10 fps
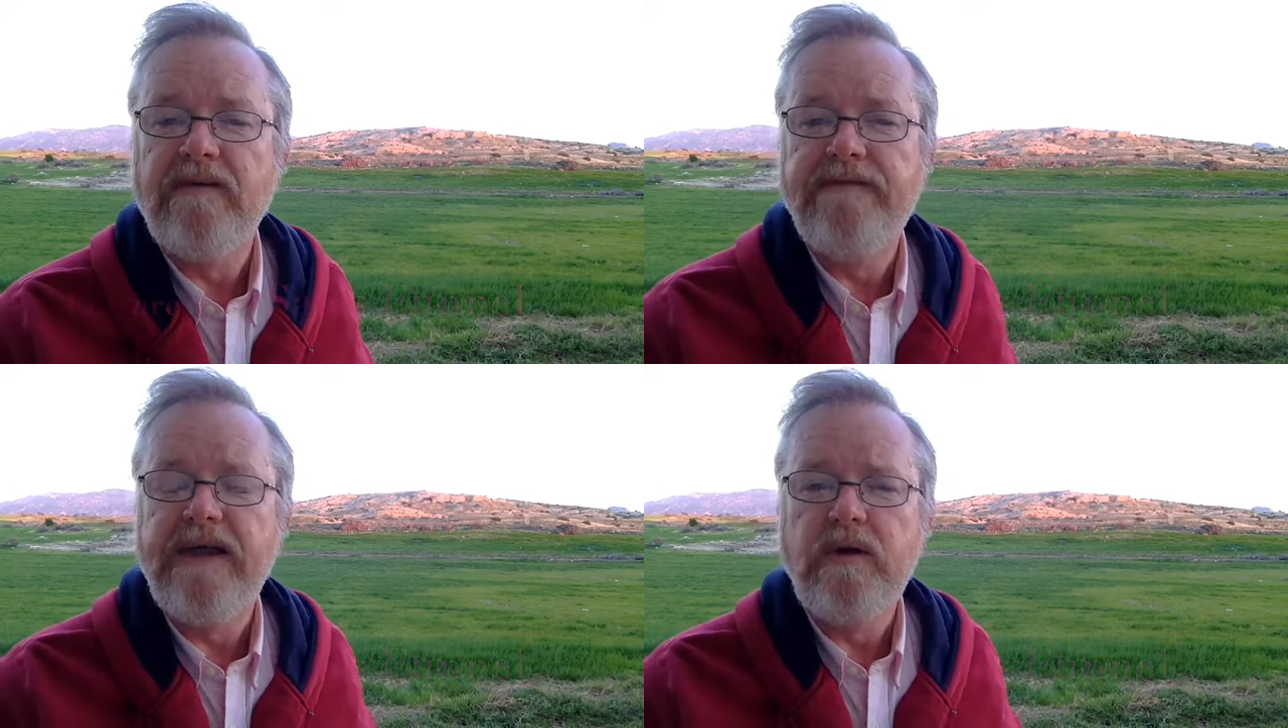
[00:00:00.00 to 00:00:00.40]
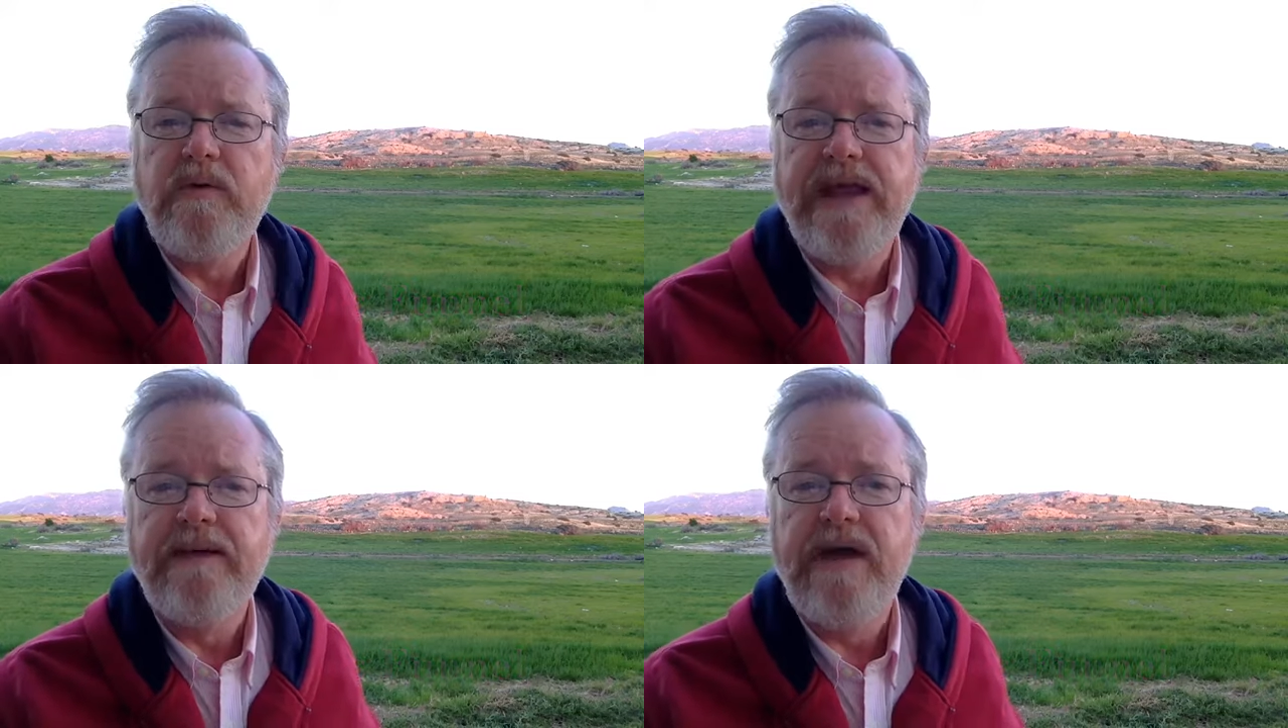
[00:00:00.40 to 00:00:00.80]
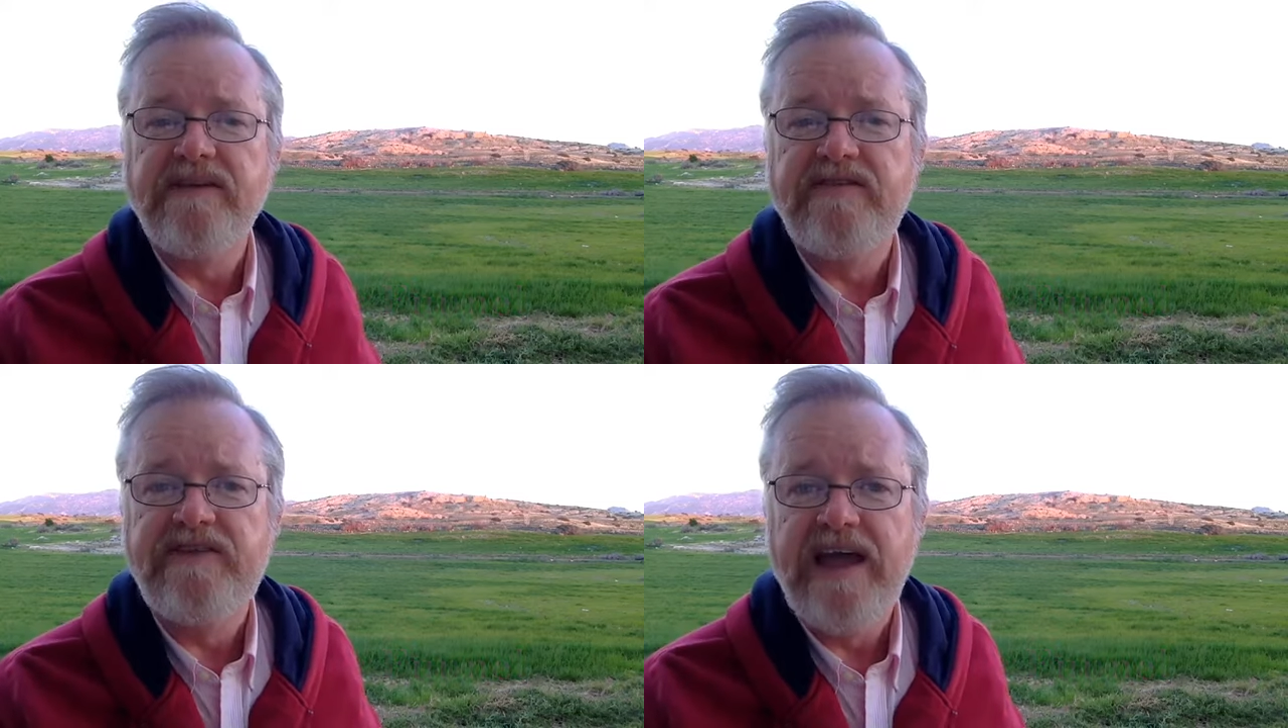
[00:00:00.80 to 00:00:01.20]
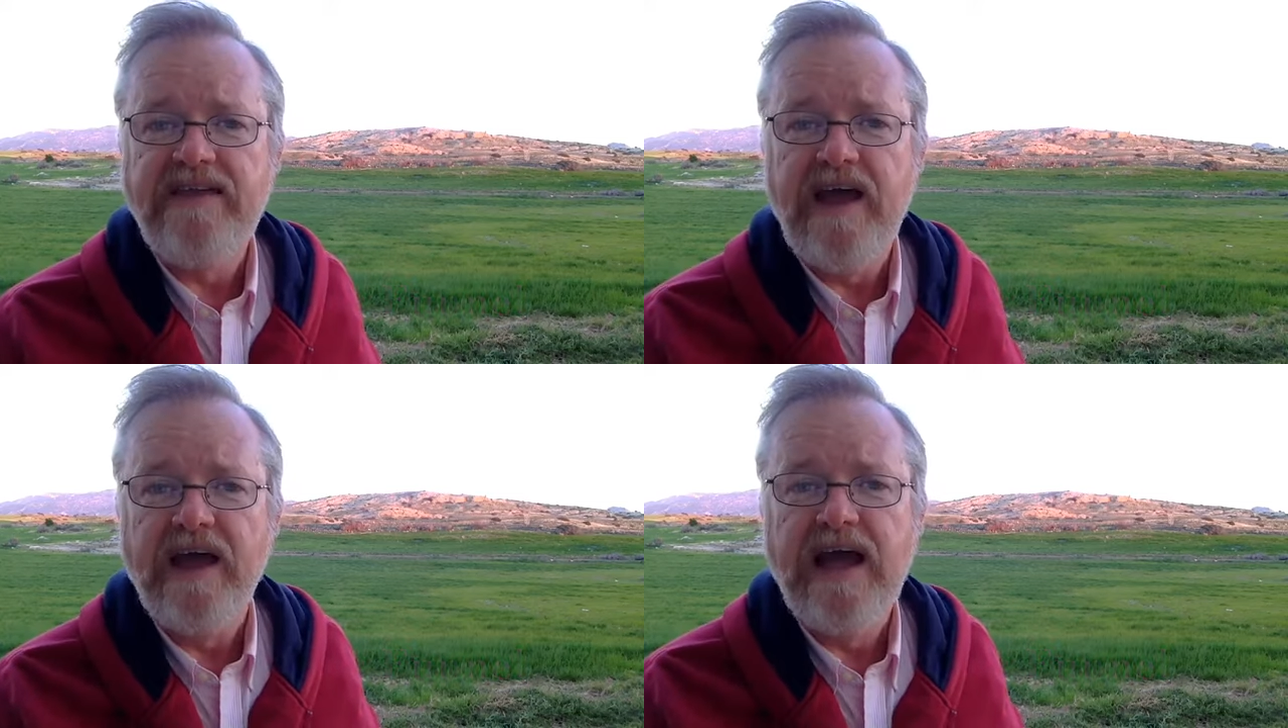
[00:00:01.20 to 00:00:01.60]
a fellow named
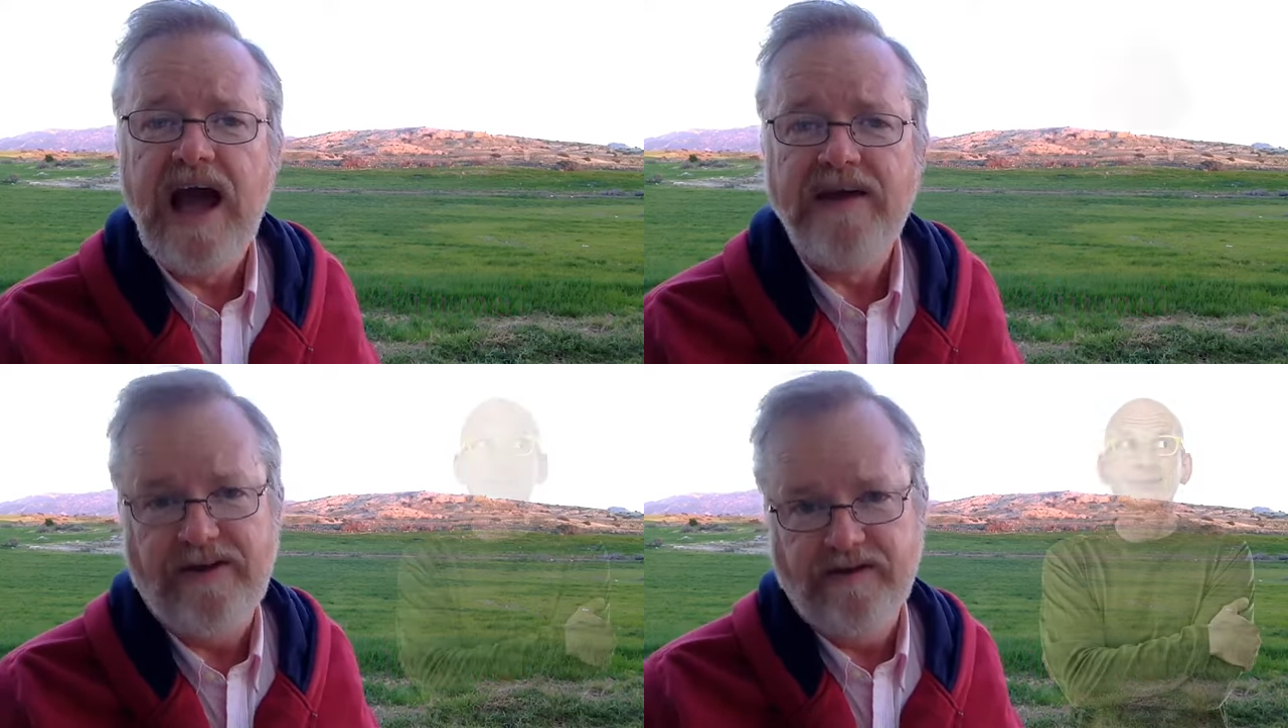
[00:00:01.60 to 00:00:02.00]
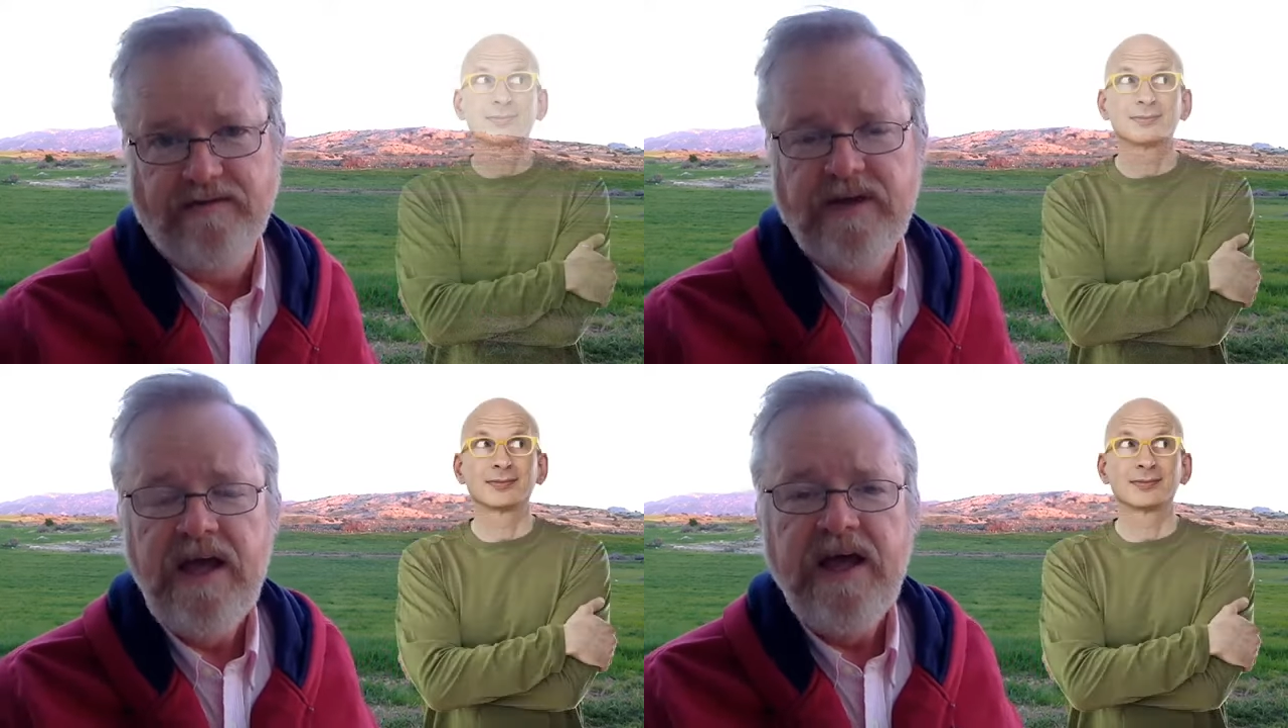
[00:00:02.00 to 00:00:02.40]
Seth Godin.